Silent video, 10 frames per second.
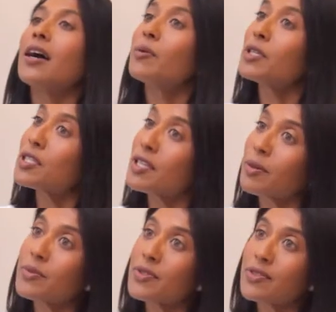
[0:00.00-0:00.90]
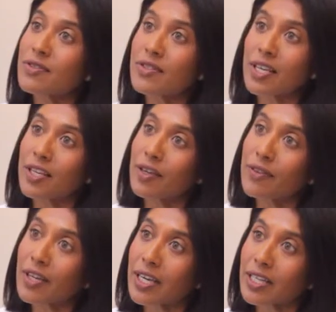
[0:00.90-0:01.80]
which numbs the skin over
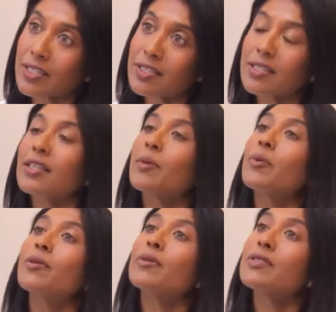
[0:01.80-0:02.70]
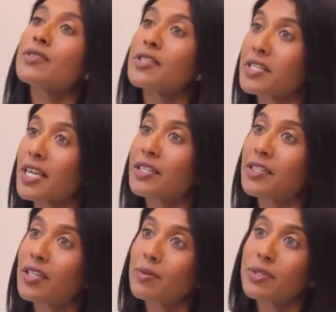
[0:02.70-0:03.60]
the hand, and then we'll insert a
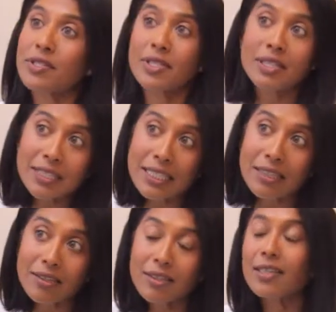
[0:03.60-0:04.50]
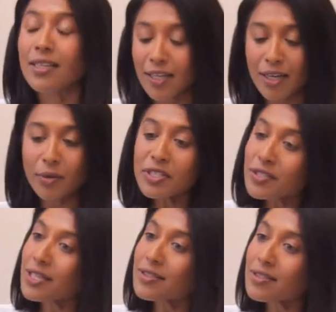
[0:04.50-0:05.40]
cannula, which is a little needle, which
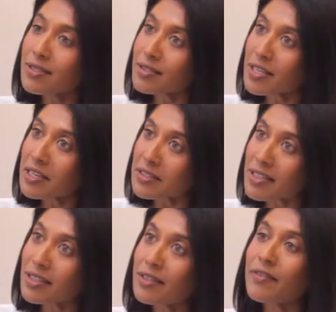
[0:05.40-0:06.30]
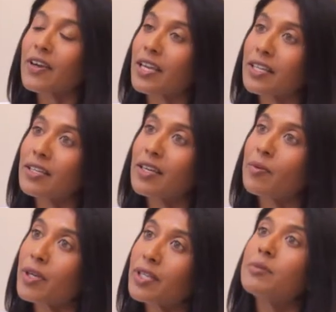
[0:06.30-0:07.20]
stays in the vein, and
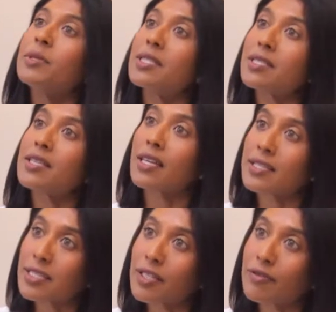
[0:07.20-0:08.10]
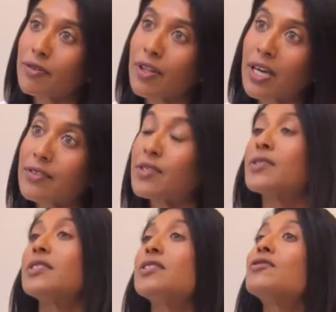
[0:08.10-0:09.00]
we can administer the anaesthetic through that. So
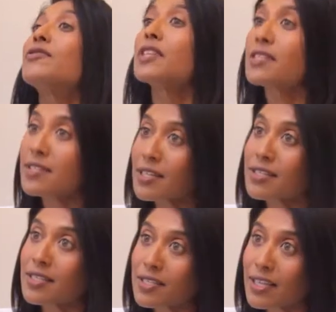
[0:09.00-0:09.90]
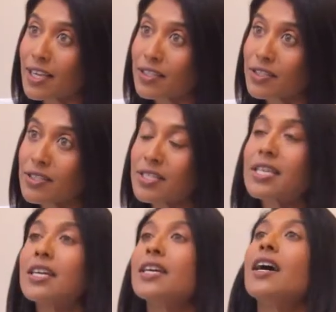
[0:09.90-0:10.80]
it's an intravenous anaesthetic agent.
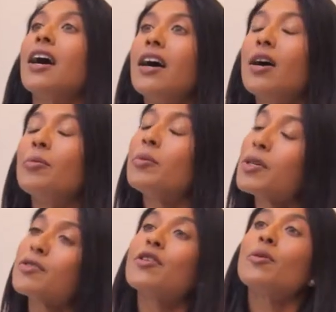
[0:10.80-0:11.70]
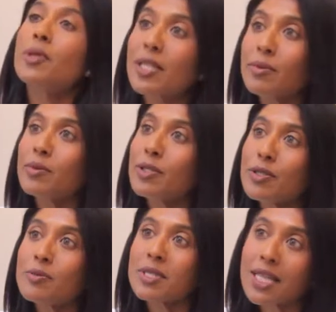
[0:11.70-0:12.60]
Most commonly we would
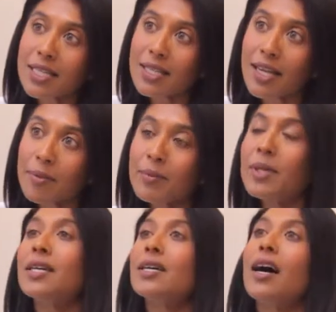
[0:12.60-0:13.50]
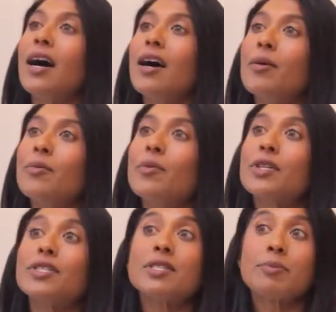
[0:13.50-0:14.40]
use midazolam,
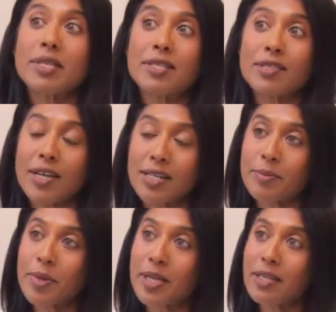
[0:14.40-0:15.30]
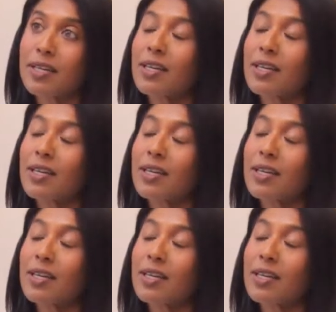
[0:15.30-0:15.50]
which is a benzodiazepine,